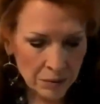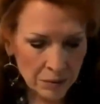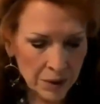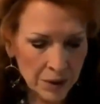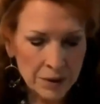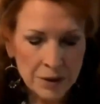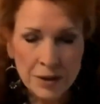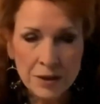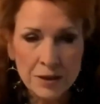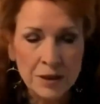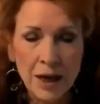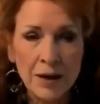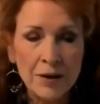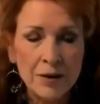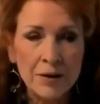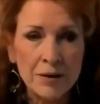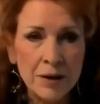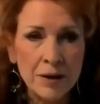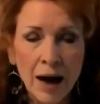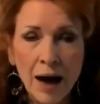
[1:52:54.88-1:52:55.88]
Well, it's
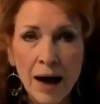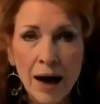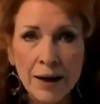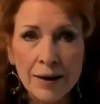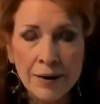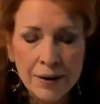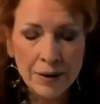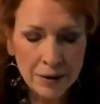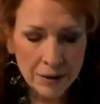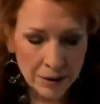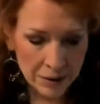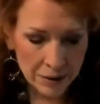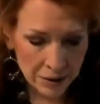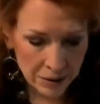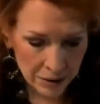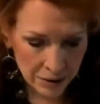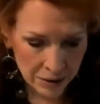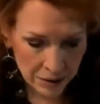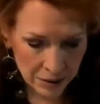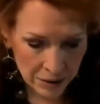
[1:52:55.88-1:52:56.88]
not on God,
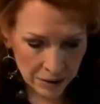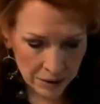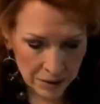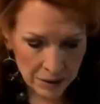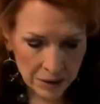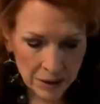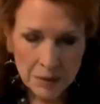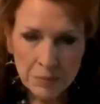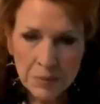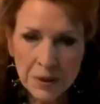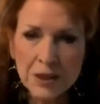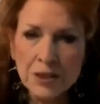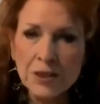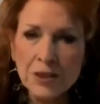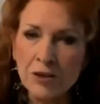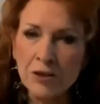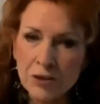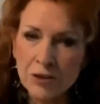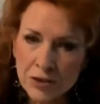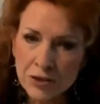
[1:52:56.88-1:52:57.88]
but
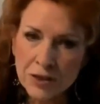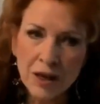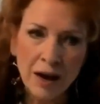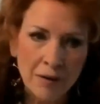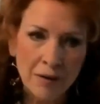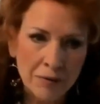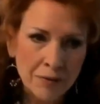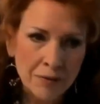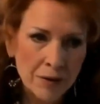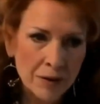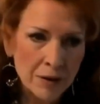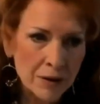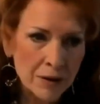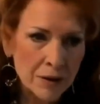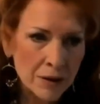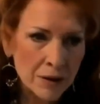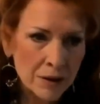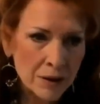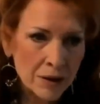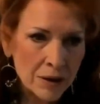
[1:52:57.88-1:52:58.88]
it's on yourself.
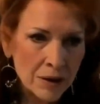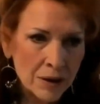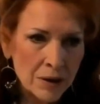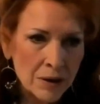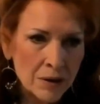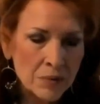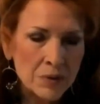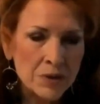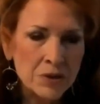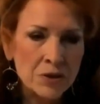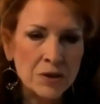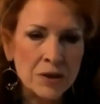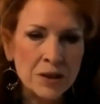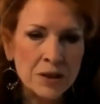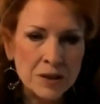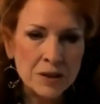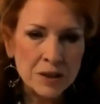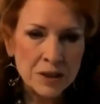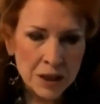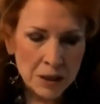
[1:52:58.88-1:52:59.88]
When you're
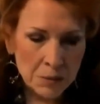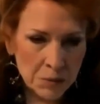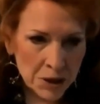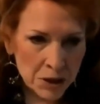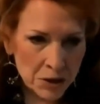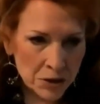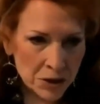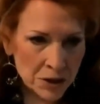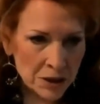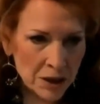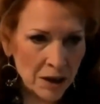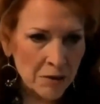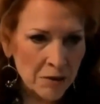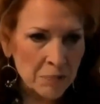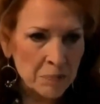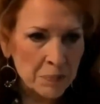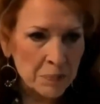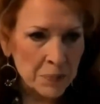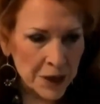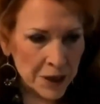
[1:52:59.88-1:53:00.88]
condemning
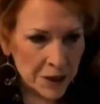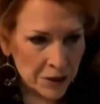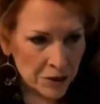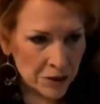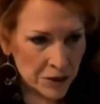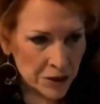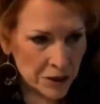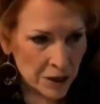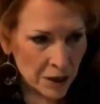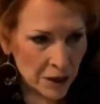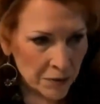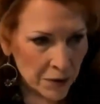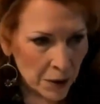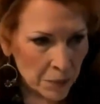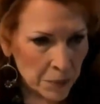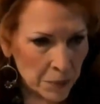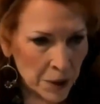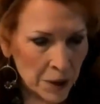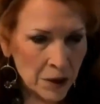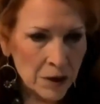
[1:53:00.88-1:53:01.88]
yourself, beating yourself
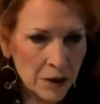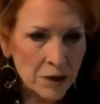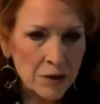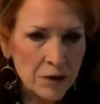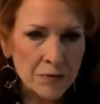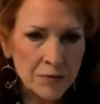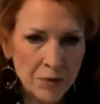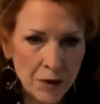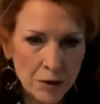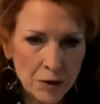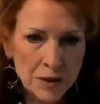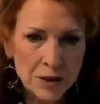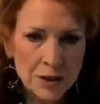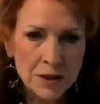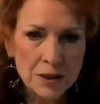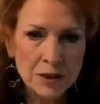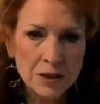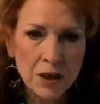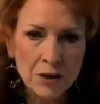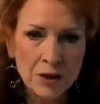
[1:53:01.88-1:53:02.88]
up, your
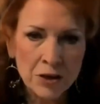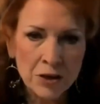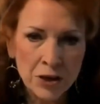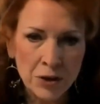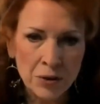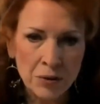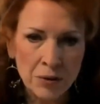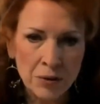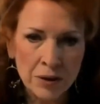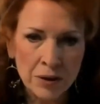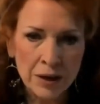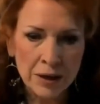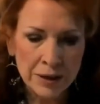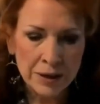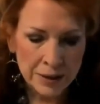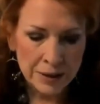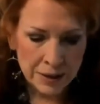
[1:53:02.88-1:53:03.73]
focus is on you, it